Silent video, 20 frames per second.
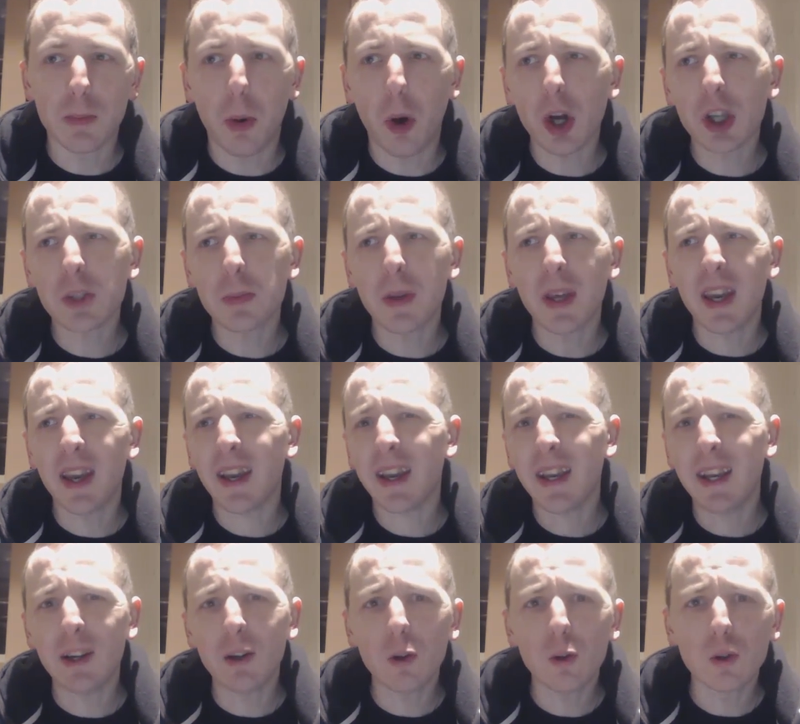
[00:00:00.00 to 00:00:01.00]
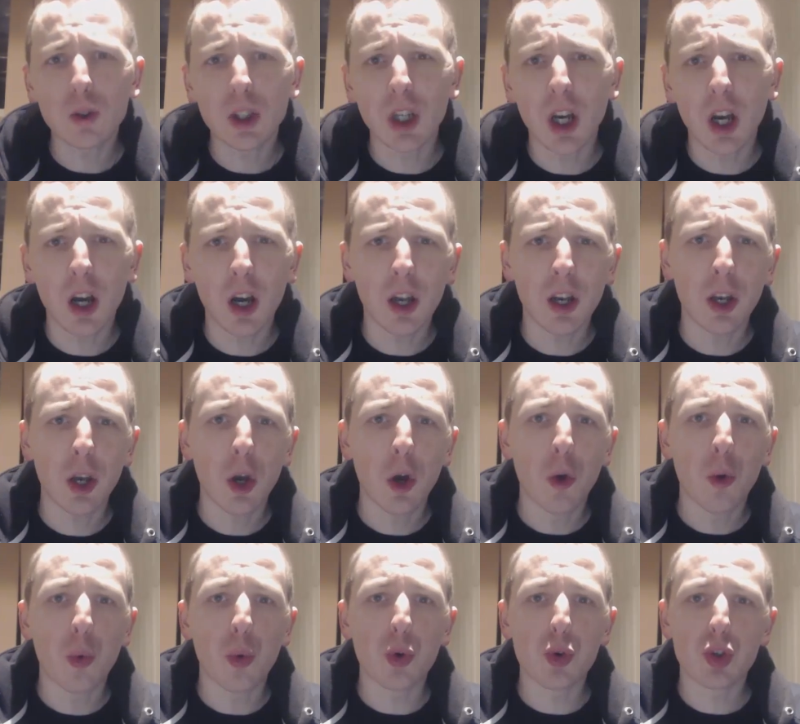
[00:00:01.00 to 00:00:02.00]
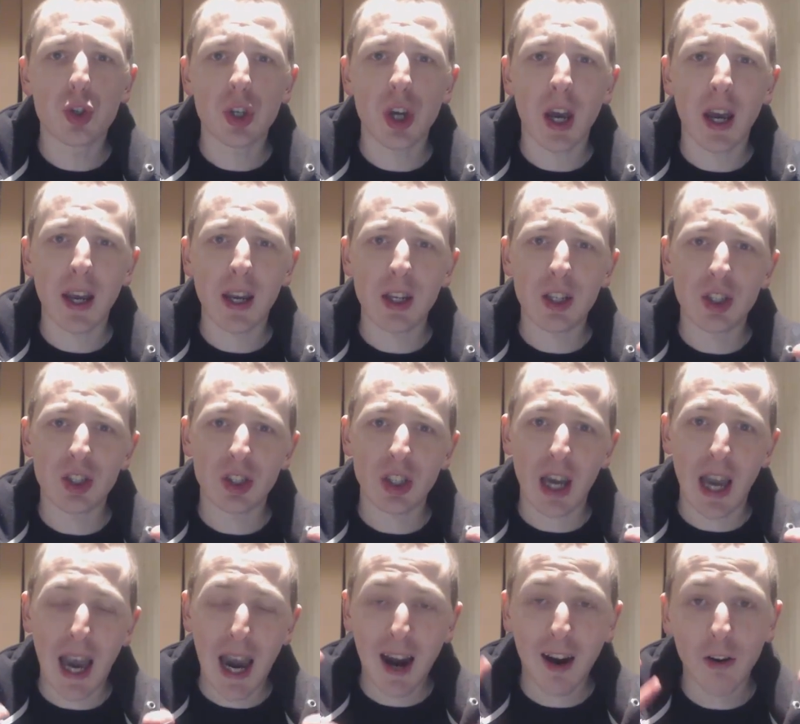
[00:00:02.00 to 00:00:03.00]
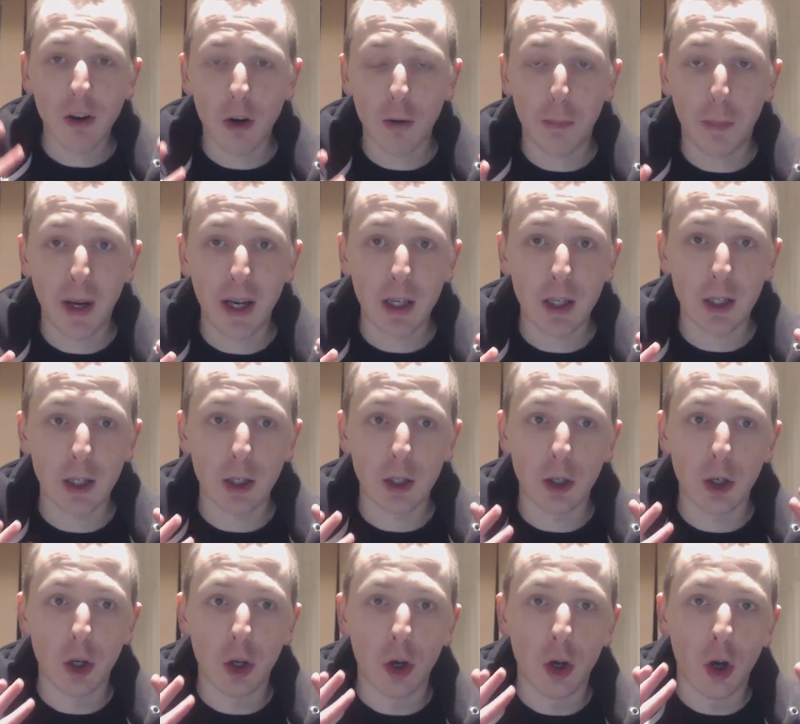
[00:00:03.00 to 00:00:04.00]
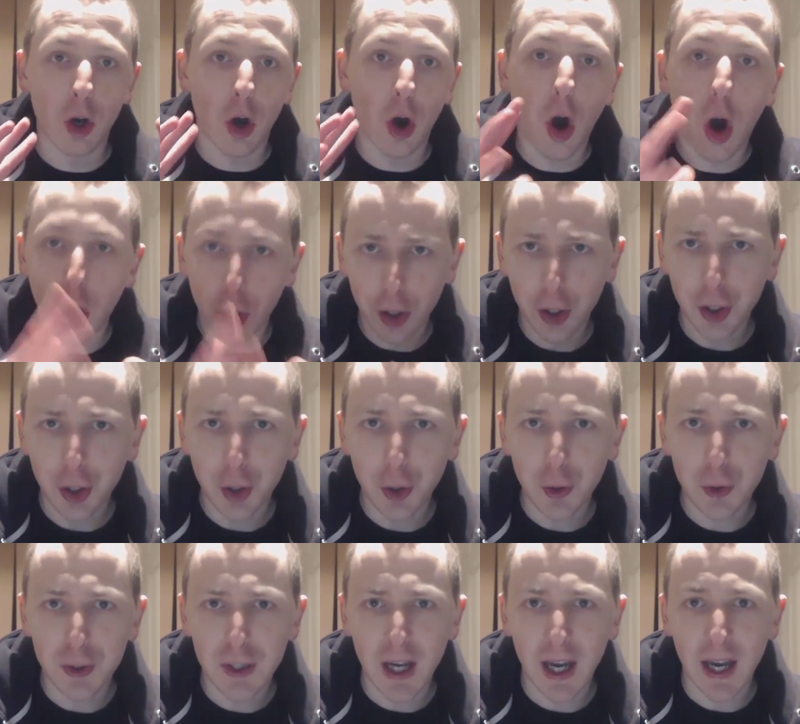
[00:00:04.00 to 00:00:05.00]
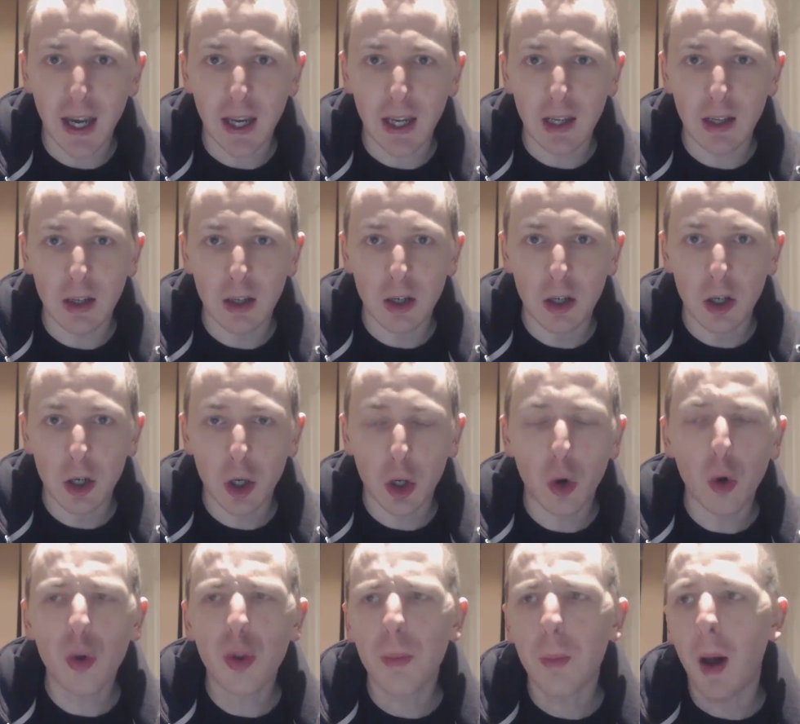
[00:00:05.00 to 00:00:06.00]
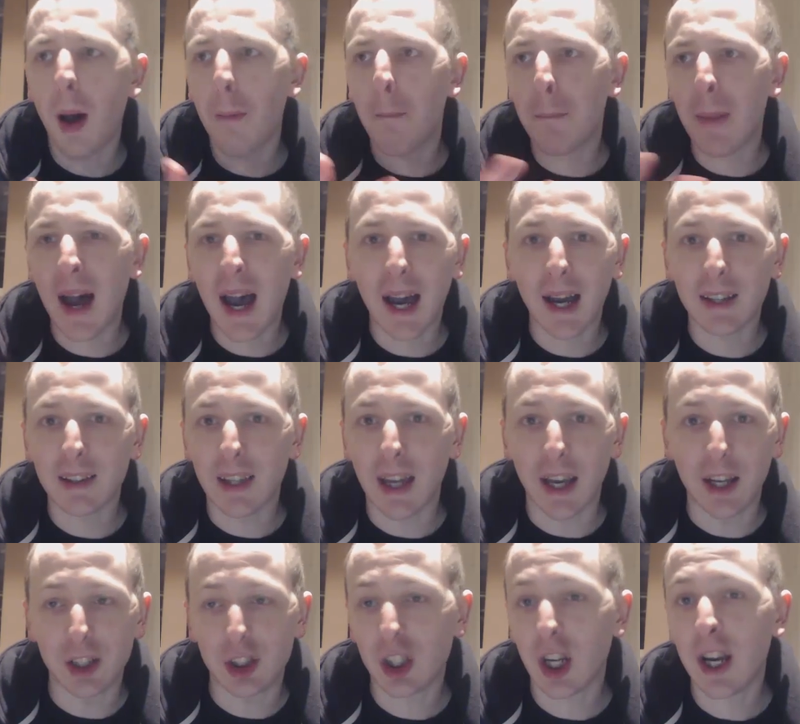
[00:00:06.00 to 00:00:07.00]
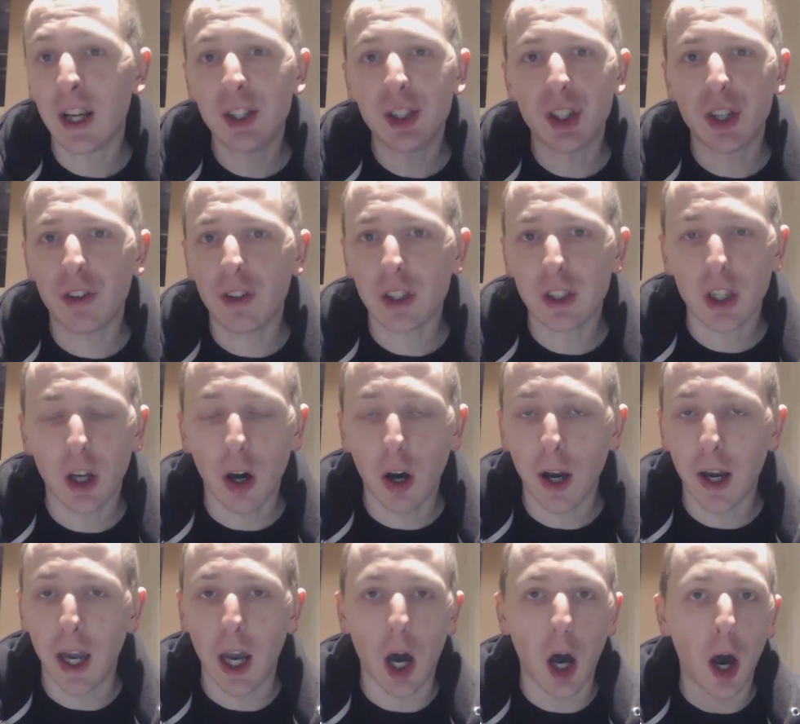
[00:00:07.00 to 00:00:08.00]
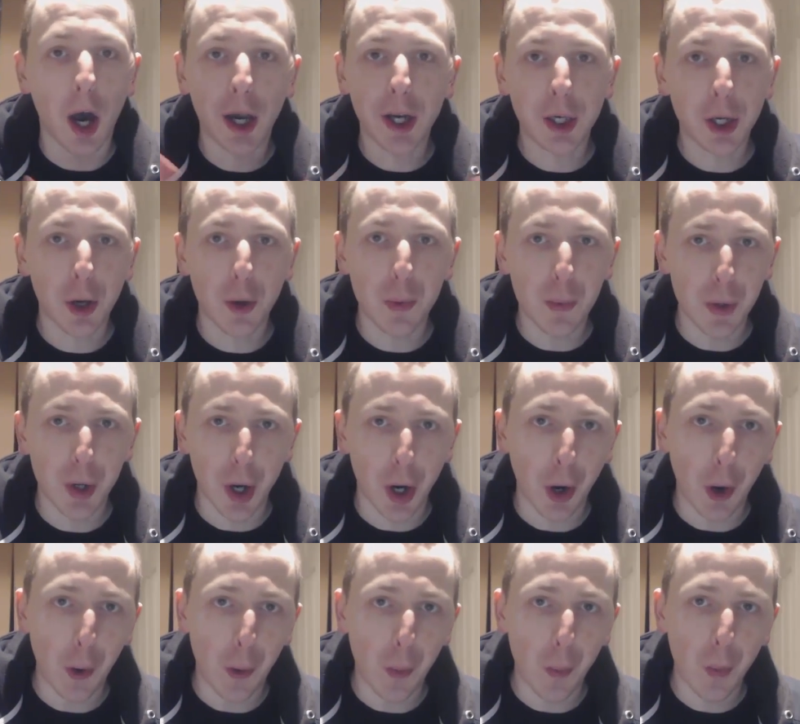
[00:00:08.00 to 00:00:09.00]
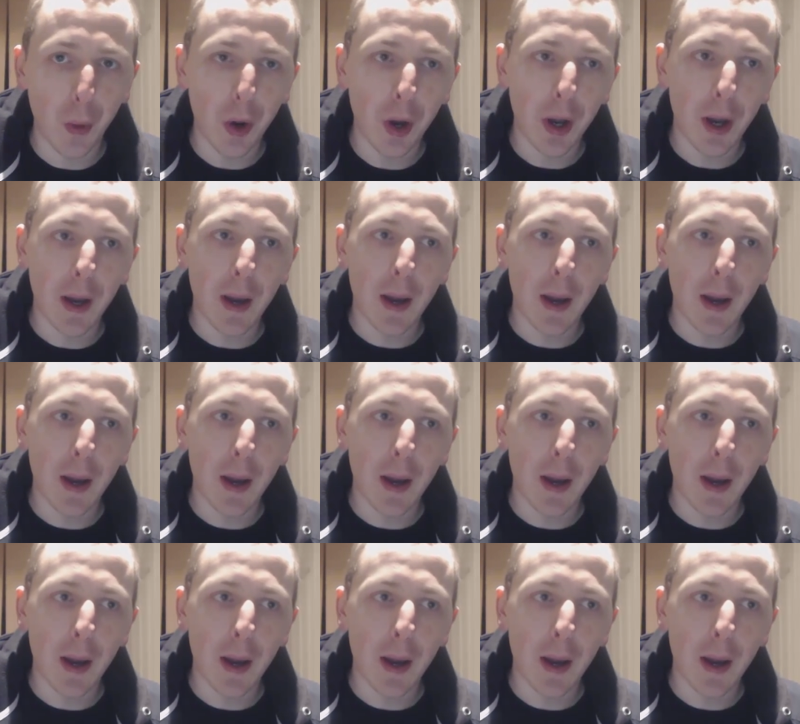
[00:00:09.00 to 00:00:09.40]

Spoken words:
Because possibly a heel turn will change our opinion on a New Day. Call them a bad day, change their attire, I don't know.